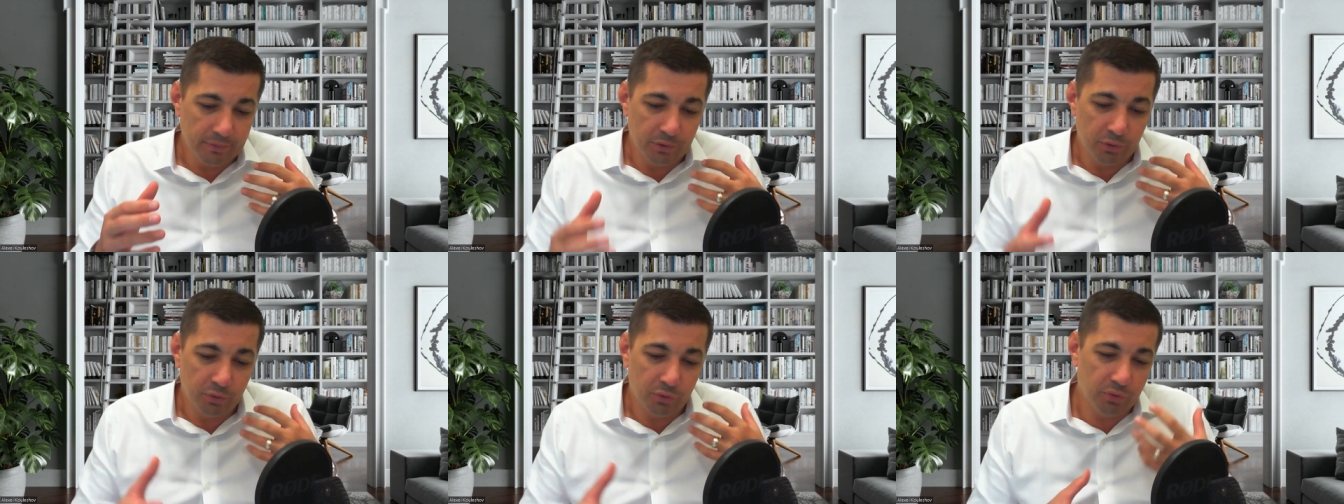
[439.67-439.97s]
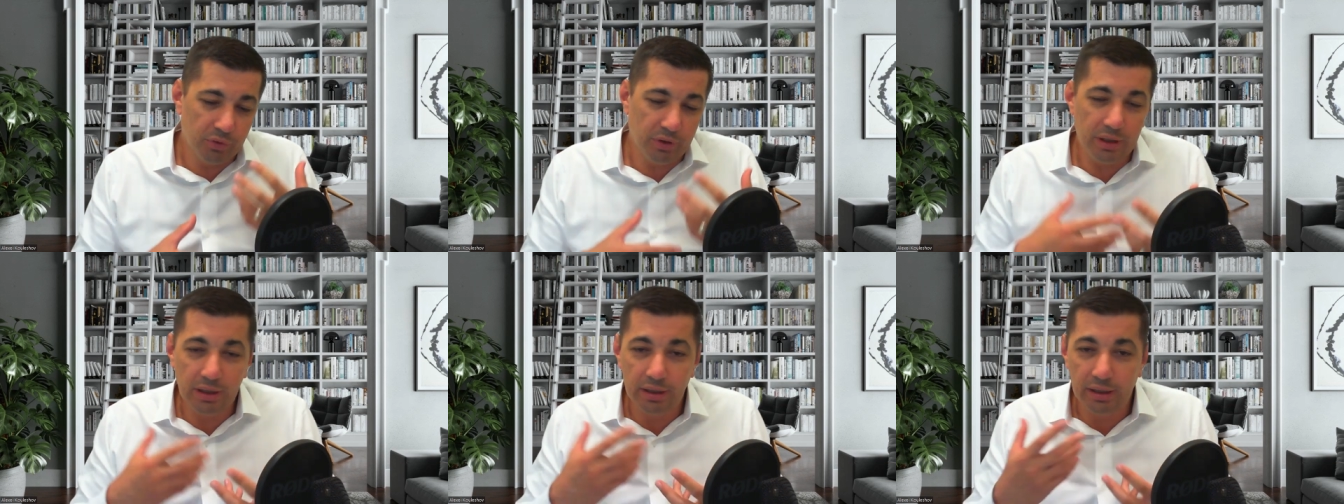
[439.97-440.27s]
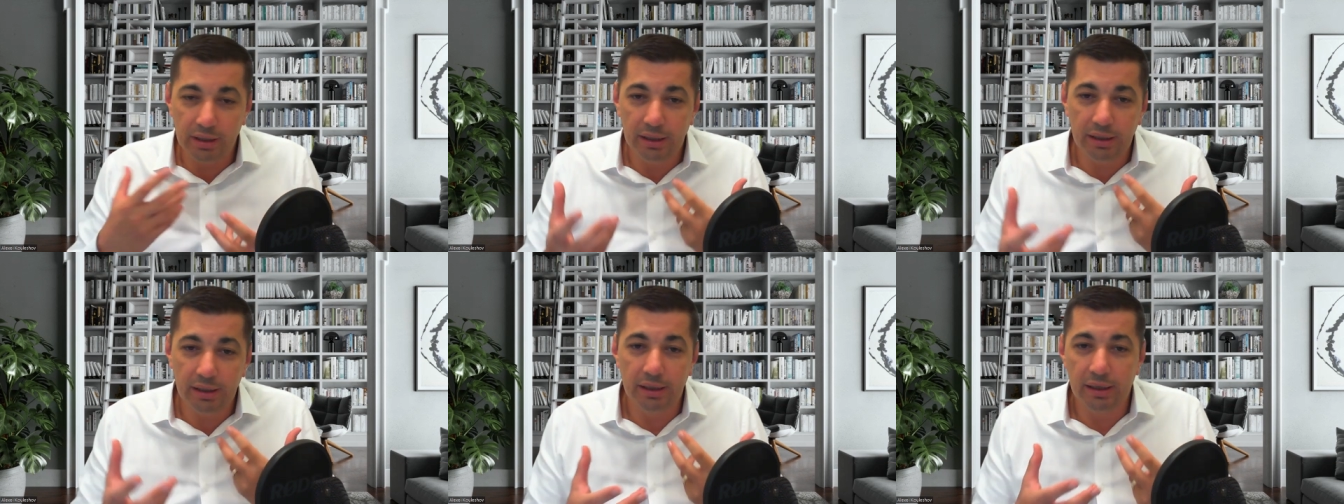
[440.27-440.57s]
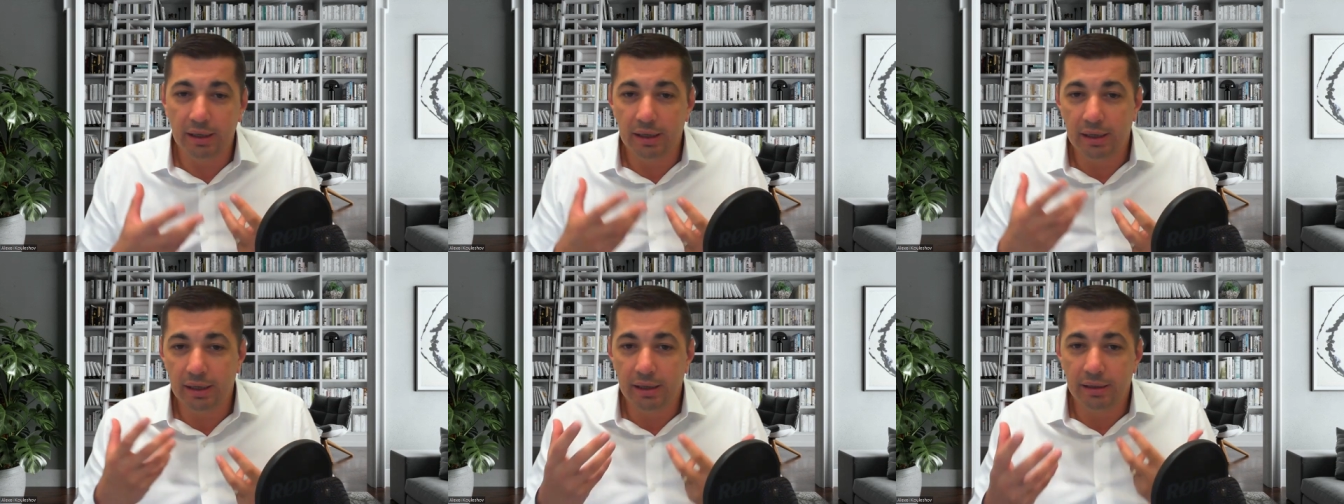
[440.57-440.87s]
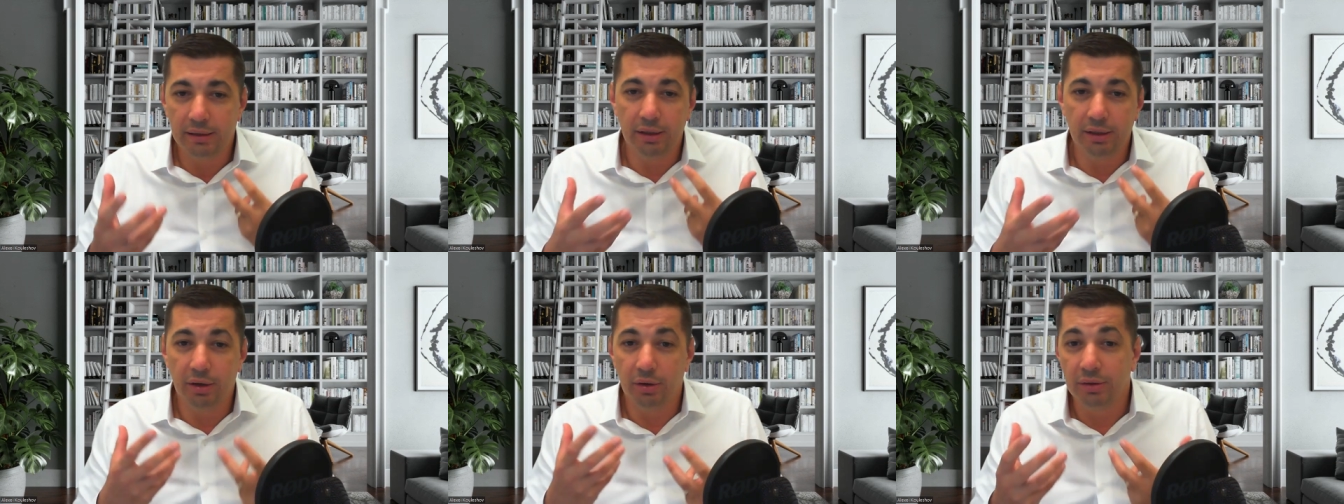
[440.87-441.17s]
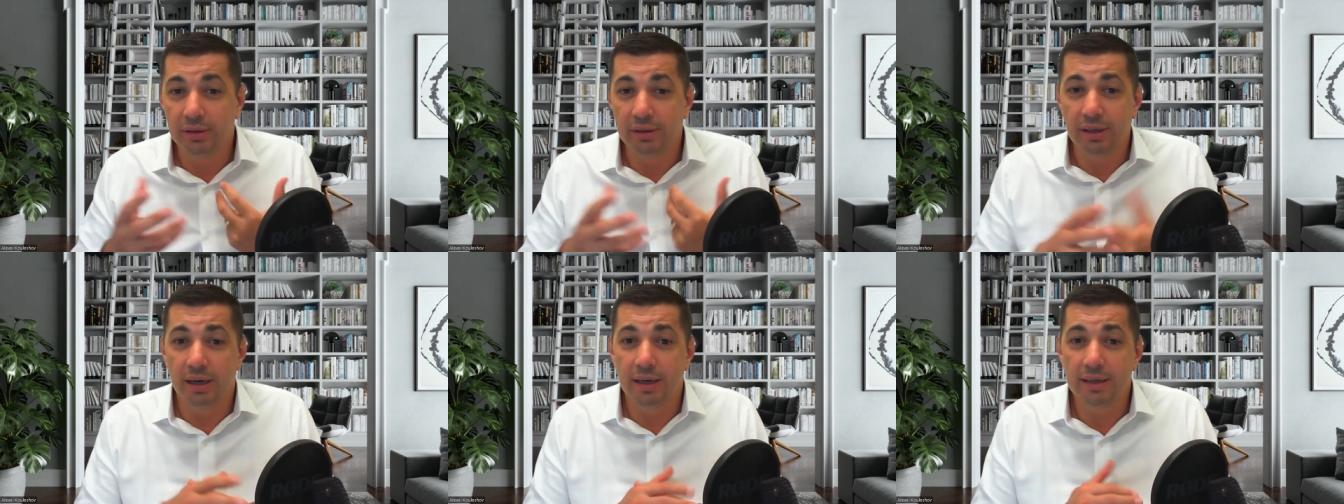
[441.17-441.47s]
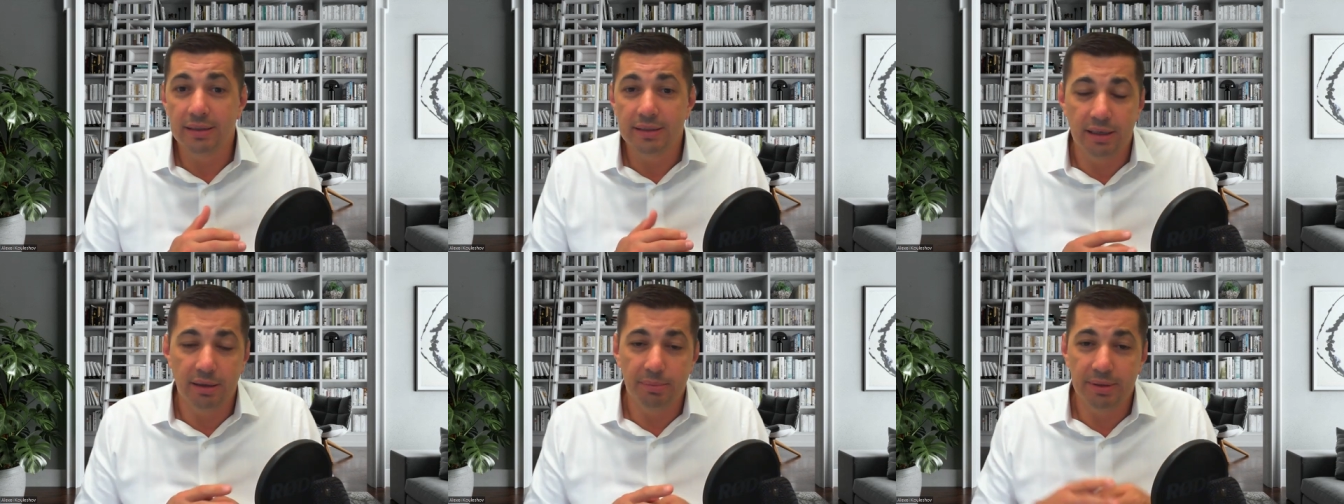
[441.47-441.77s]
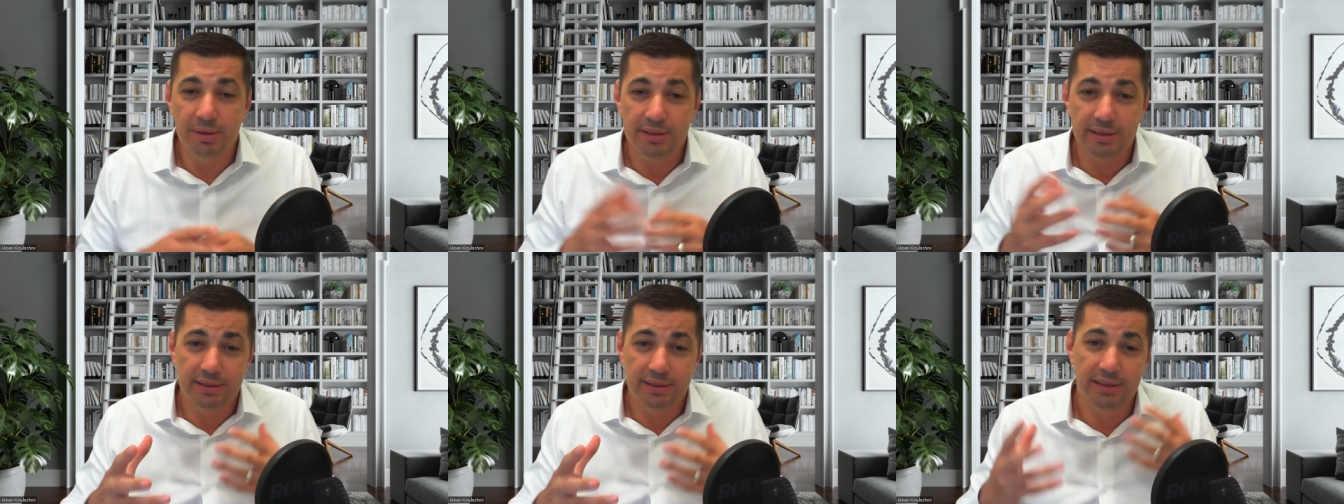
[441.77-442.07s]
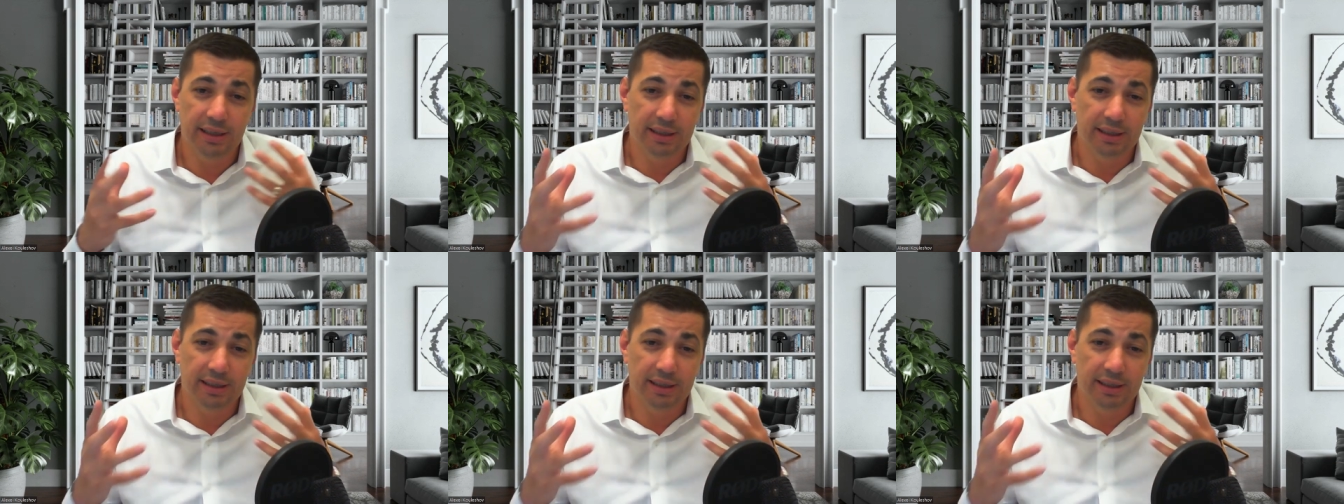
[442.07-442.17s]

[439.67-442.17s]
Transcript: really, does in a business,